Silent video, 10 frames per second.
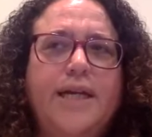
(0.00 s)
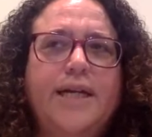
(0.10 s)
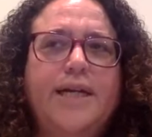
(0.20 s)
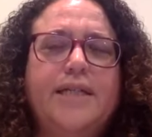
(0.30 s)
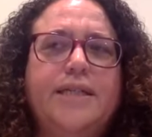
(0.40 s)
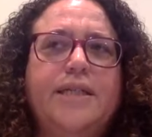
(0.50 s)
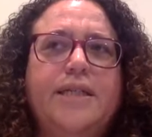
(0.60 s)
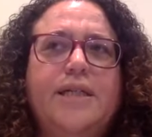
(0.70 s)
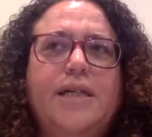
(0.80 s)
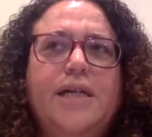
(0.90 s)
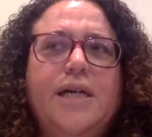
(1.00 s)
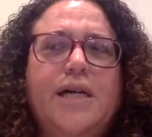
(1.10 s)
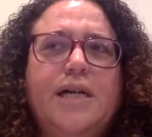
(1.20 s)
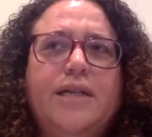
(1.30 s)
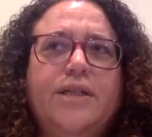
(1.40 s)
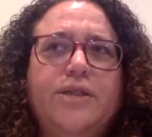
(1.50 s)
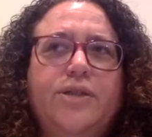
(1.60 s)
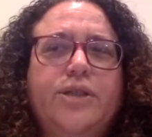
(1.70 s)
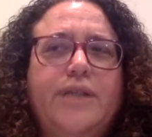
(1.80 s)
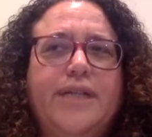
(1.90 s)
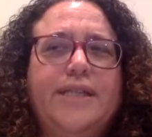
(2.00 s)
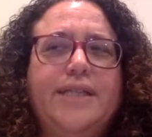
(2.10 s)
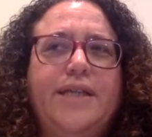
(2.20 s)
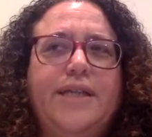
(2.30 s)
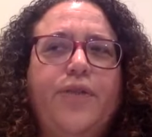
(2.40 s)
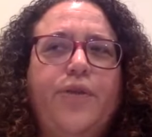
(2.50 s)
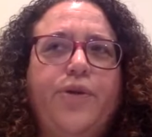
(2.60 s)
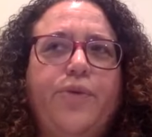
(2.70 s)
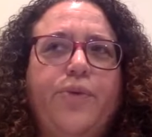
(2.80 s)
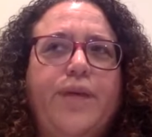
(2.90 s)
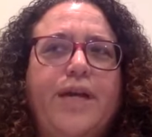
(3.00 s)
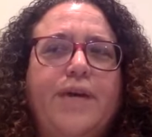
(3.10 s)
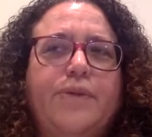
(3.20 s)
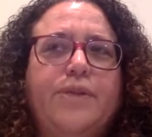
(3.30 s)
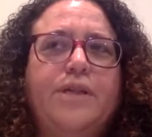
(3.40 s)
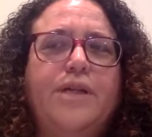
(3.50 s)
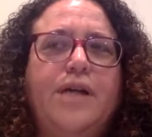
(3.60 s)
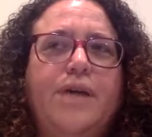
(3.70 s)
And usually, like I said, in that third week, I would